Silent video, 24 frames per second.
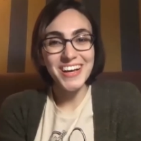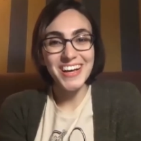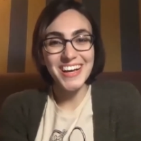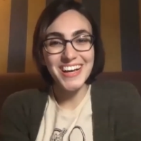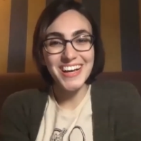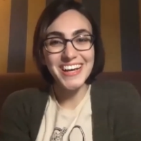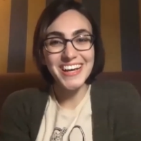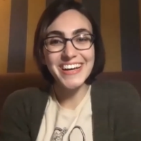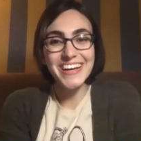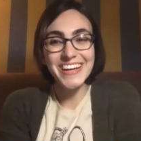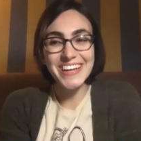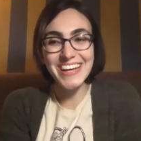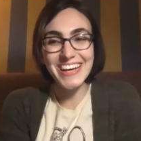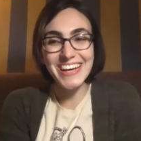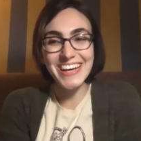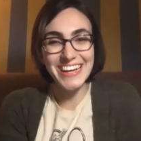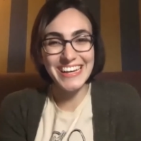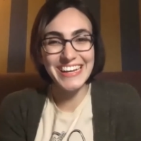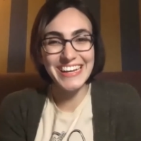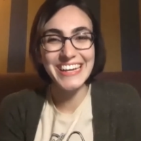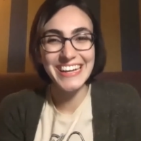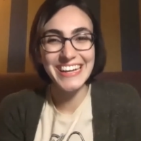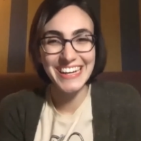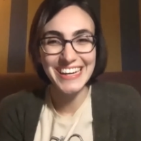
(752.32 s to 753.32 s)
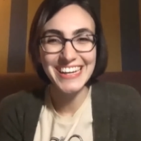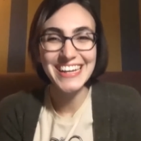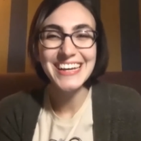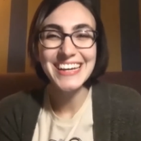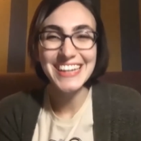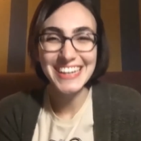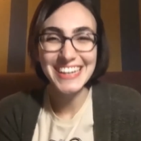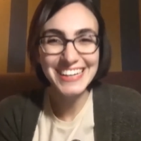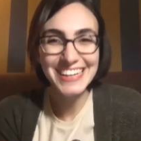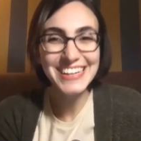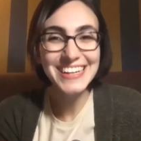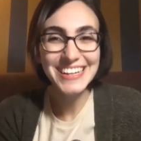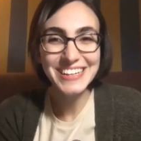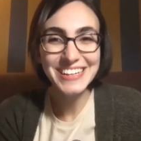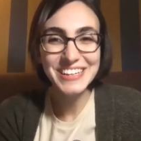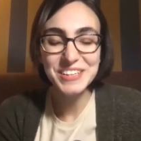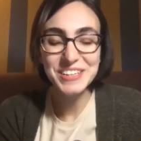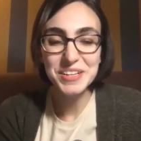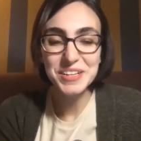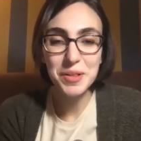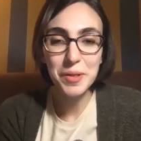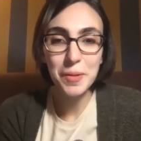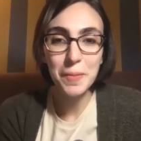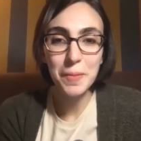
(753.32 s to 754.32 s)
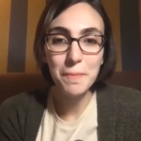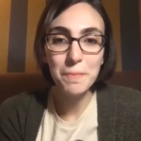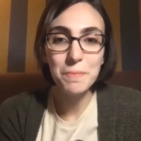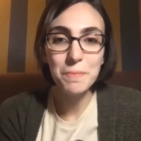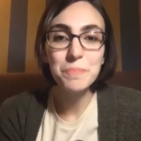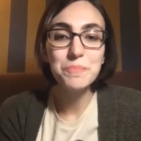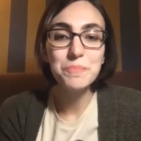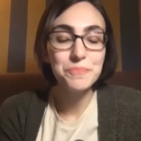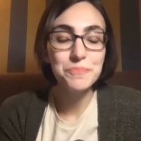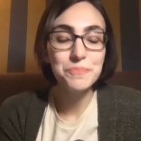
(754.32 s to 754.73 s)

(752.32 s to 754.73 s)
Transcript: You won't be able to move. It'll be so